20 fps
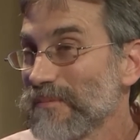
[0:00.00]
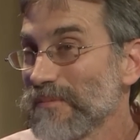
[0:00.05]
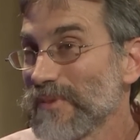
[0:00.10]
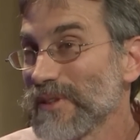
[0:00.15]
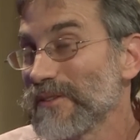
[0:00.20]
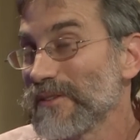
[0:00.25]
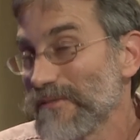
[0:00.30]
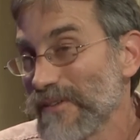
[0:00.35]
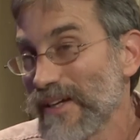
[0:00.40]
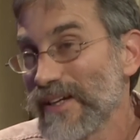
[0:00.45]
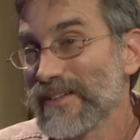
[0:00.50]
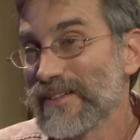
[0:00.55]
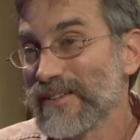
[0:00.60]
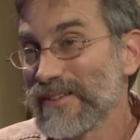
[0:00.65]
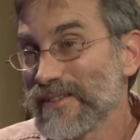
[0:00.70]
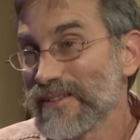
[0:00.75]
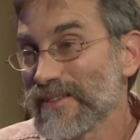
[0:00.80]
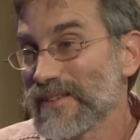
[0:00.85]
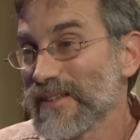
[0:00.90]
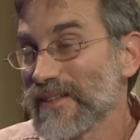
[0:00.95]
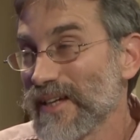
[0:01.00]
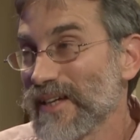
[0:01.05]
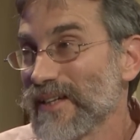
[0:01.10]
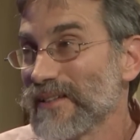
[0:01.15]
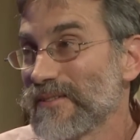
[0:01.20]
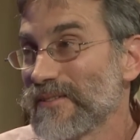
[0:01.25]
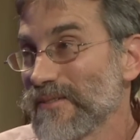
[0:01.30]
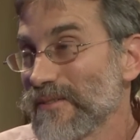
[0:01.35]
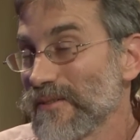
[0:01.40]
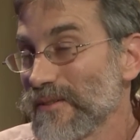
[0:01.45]
but the fact is
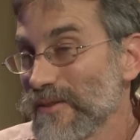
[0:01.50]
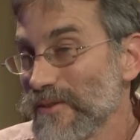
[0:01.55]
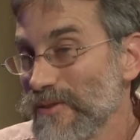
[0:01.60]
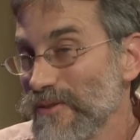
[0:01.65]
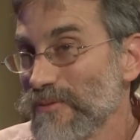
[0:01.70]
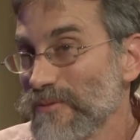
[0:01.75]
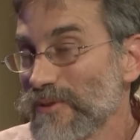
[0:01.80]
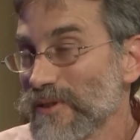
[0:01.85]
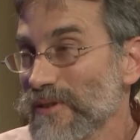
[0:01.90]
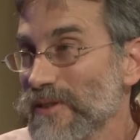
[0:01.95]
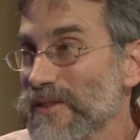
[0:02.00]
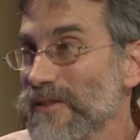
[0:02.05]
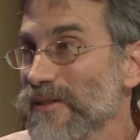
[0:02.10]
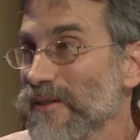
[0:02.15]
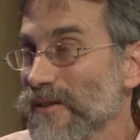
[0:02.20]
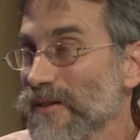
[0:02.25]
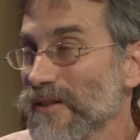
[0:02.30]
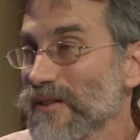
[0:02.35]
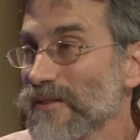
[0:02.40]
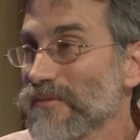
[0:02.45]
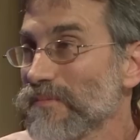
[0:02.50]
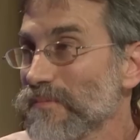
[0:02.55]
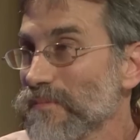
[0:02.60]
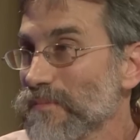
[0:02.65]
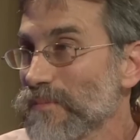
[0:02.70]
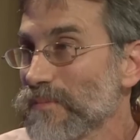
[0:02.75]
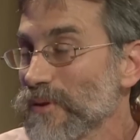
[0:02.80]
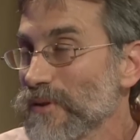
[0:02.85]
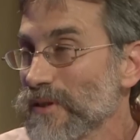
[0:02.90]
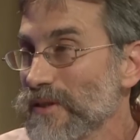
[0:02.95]
that you really are
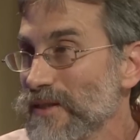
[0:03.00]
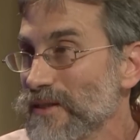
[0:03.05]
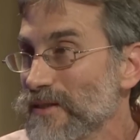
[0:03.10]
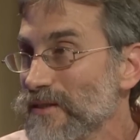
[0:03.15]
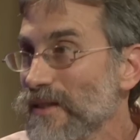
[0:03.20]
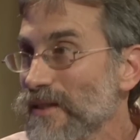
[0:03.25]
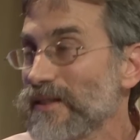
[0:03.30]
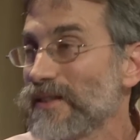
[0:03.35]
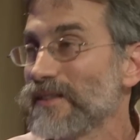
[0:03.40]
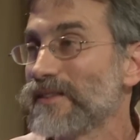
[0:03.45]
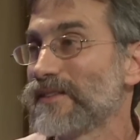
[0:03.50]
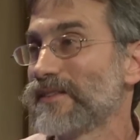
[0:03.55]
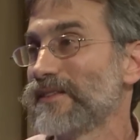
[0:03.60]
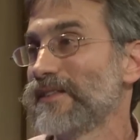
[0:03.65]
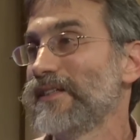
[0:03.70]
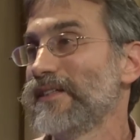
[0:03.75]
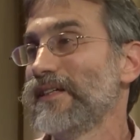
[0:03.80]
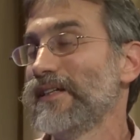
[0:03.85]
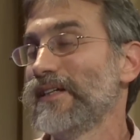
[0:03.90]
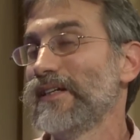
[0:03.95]
pulling these nuggets